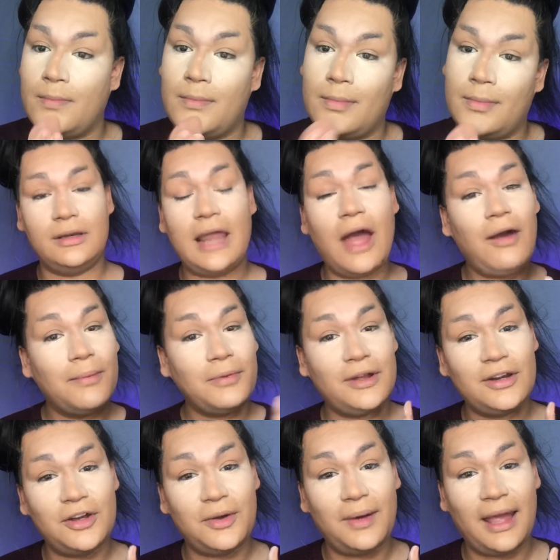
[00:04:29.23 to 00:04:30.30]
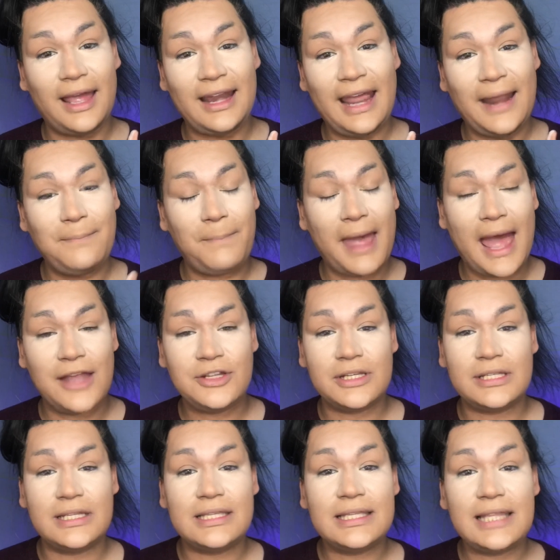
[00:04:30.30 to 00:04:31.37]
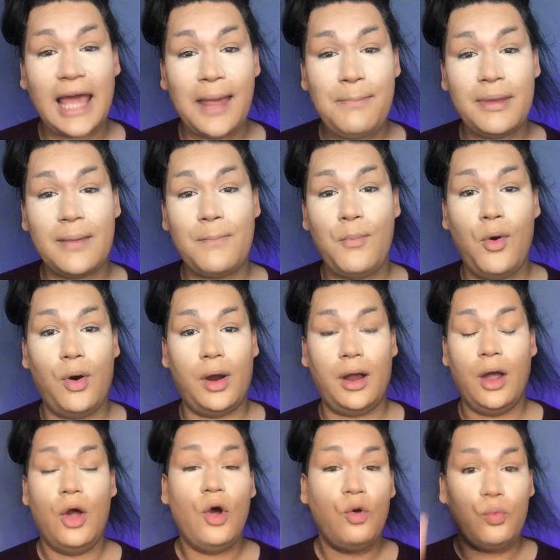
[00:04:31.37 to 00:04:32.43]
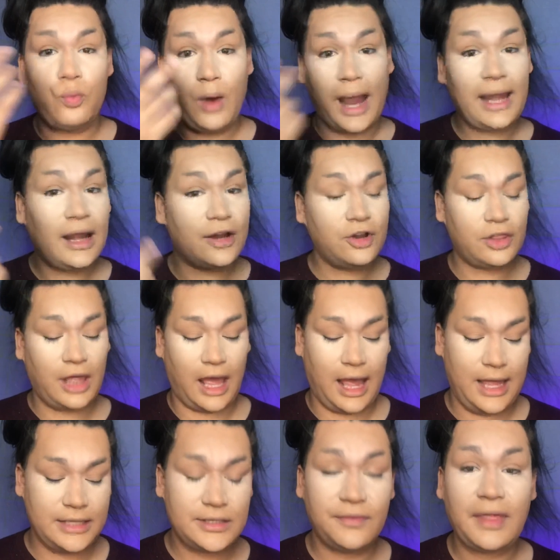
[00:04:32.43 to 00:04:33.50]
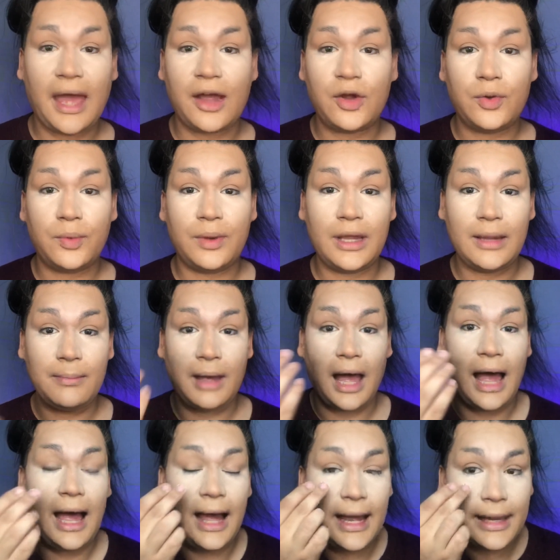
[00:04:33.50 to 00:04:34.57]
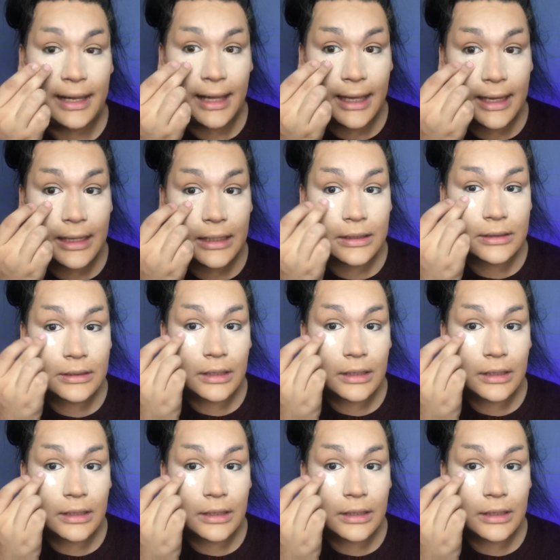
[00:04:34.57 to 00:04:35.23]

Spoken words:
Now I'm going to go ahead and pat just a slight bit more right under the eyes of that cream highlight.